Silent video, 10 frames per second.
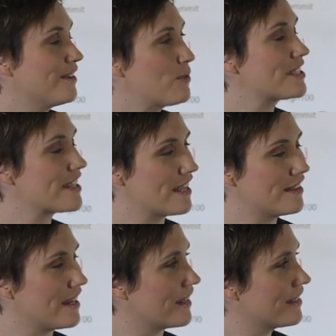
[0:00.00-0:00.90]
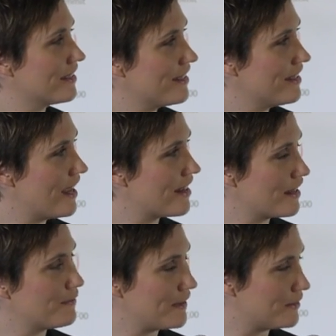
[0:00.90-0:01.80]
What do they think? How do they
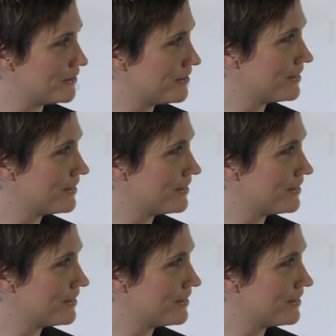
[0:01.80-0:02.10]
feel?